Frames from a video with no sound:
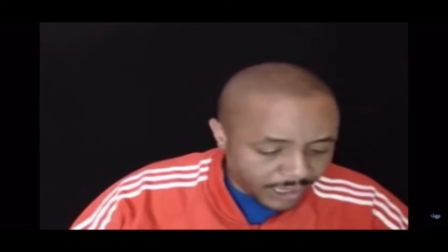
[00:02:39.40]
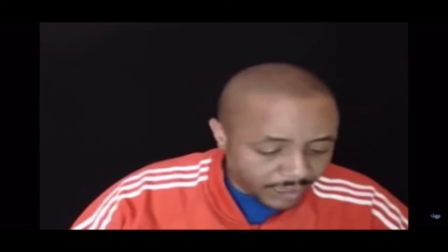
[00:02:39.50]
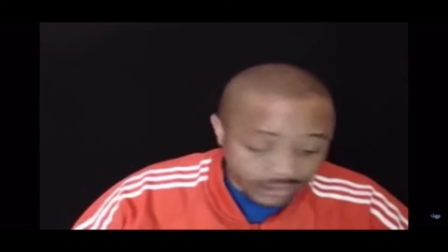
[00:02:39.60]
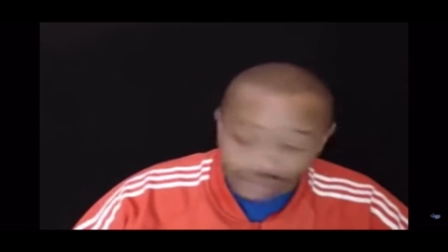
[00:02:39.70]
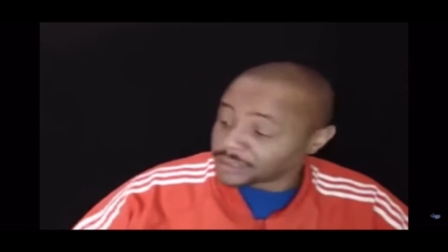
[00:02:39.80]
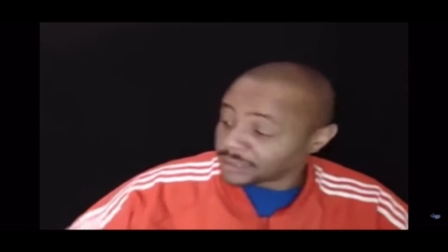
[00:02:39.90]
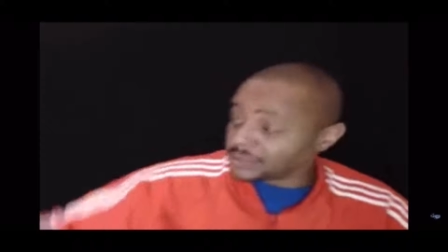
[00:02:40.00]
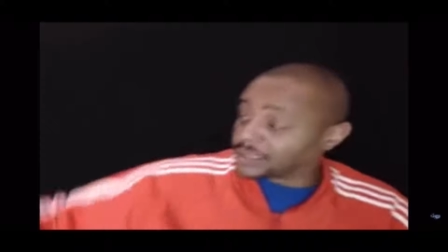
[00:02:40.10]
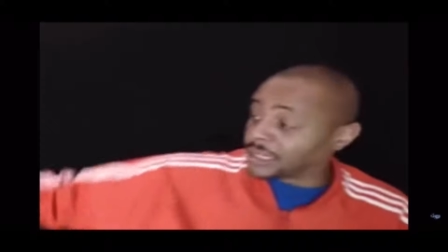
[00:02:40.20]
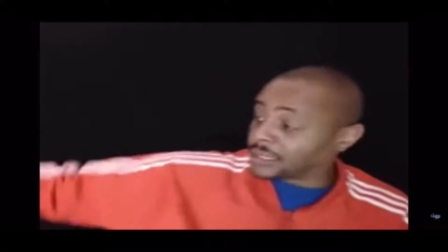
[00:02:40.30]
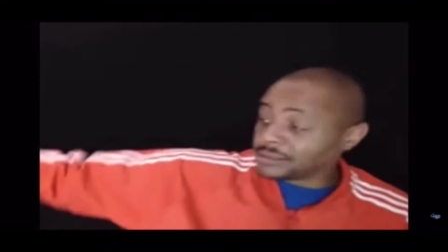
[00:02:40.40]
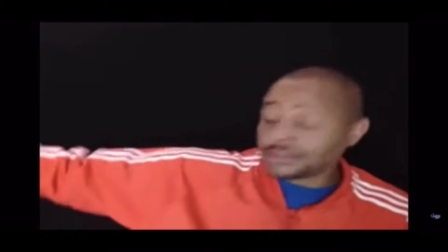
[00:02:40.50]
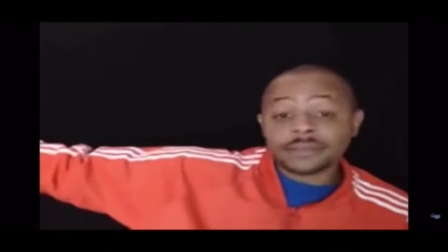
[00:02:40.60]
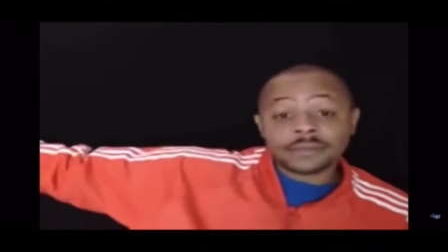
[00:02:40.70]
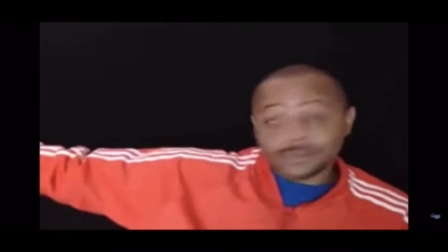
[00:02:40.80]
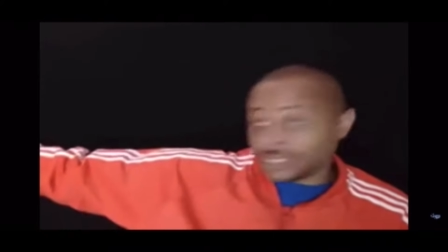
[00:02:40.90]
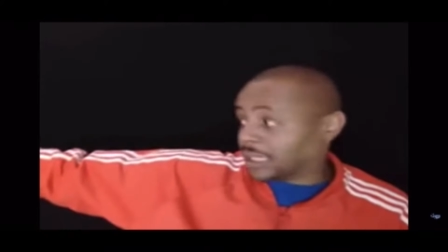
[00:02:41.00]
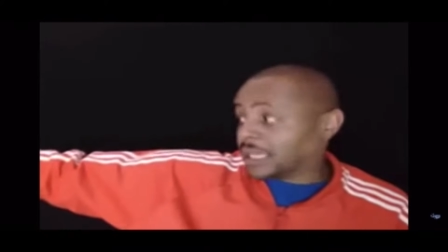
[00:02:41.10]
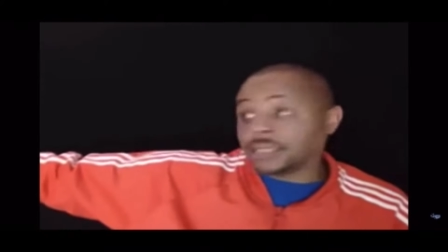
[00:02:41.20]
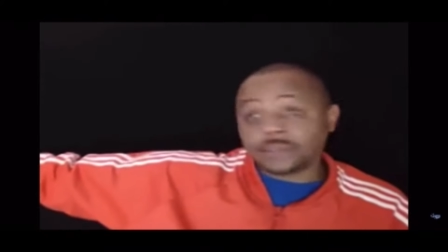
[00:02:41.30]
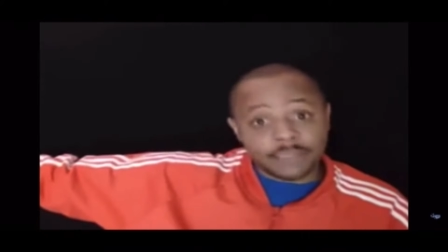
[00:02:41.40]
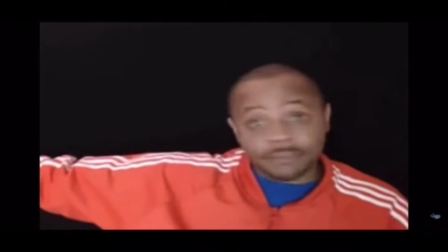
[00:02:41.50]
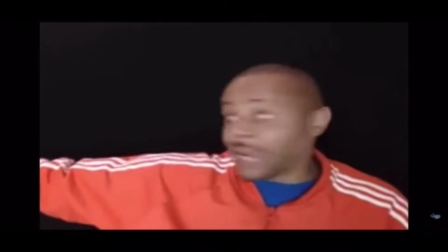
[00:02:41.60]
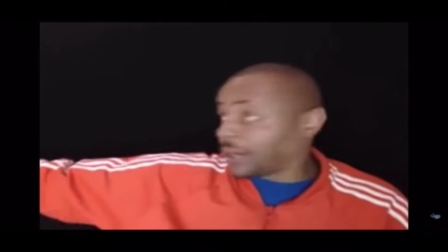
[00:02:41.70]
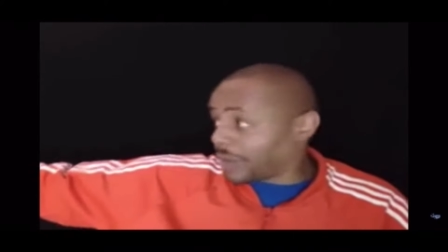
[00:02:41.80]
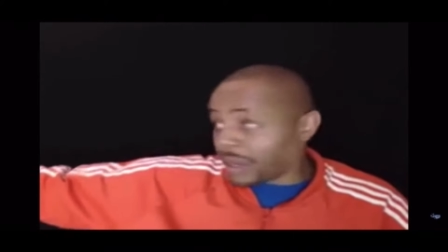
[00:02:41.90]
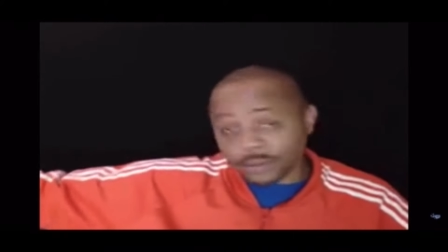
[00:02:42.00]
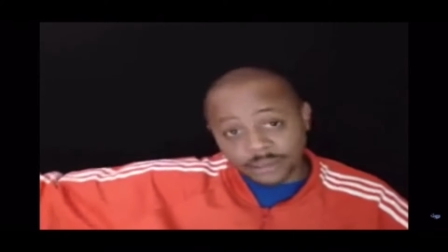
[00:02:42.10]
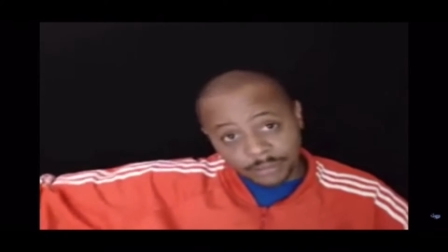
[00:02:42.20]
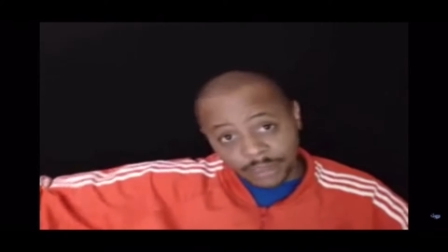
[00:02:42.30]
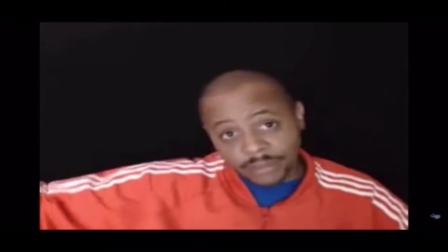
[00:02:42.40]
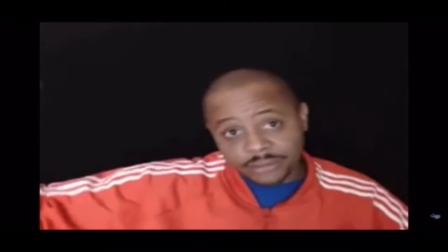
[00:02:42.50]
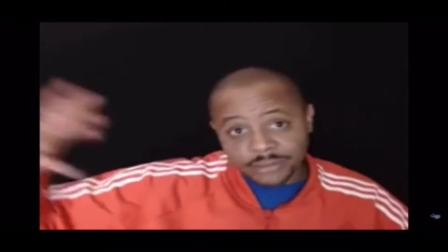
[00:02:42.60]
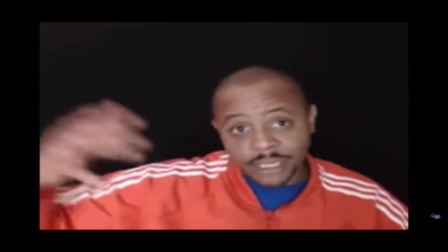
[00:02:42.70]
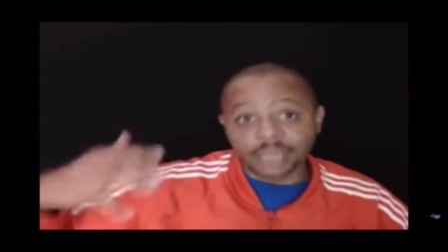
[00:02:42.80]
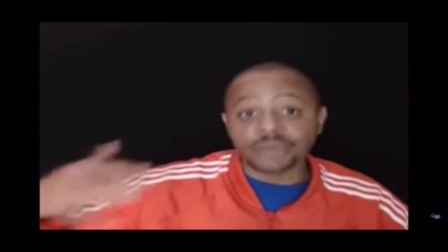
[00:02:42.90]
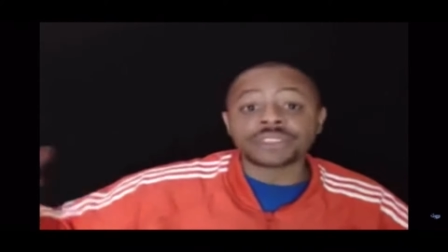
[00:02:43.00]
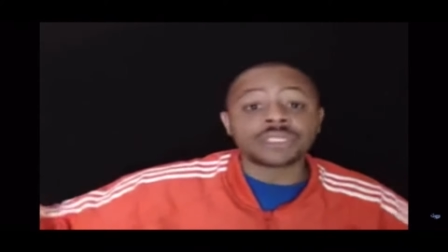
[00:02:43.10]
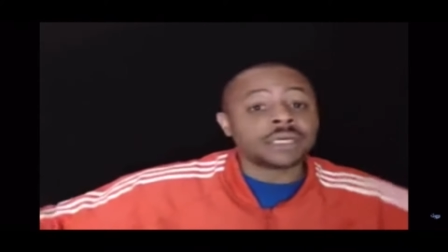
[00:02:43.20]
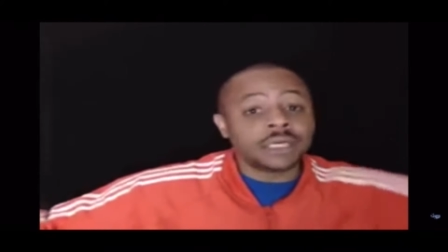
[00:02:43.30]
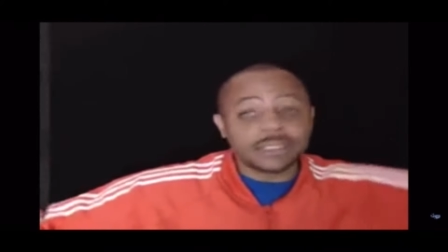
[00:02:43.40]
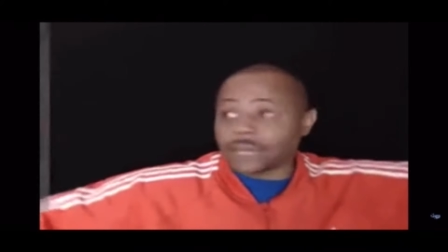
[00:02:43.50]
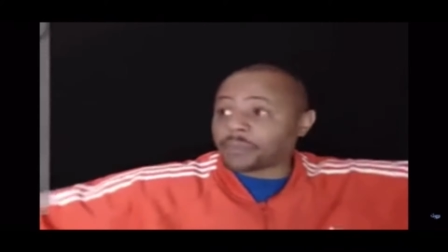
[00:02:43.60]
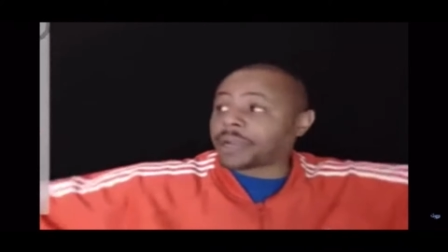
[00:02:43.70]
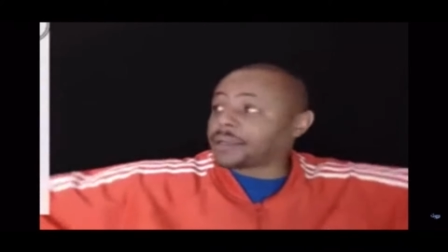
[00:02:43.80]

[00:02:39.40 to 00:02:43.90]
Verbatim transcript: and then... Then he, then Michael Edwards, come on, Uncle Shug, that right?